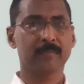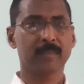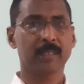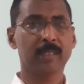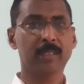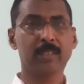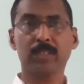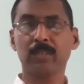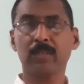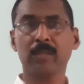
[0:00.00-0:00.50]

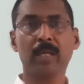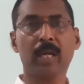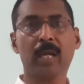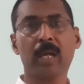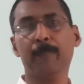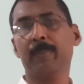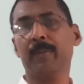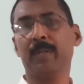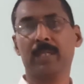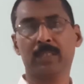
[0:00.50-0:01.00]
It should not
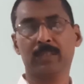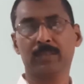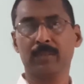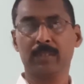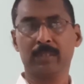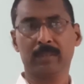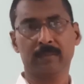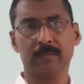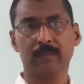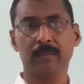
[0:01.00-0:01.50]
happen
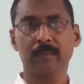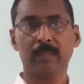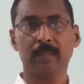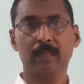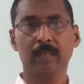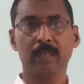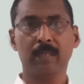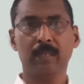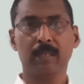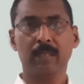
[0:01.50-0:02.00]
actually.
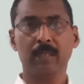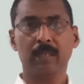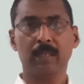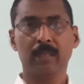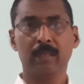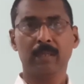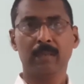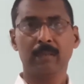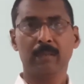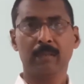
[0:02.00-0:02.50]

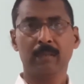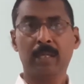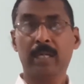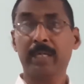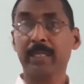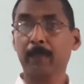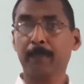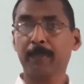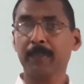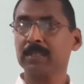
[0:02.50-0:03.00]

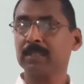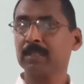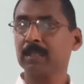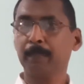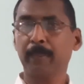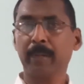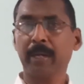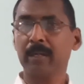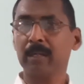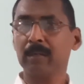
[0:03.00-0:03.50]

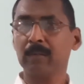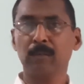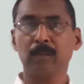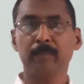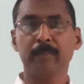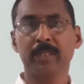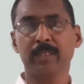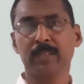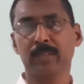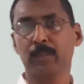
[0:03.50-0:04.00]
100% parental
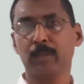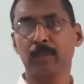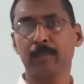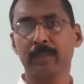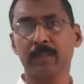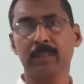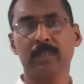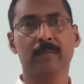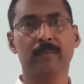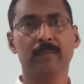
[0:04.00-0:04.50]
combination should
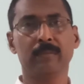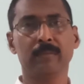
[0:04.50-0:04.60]
be there.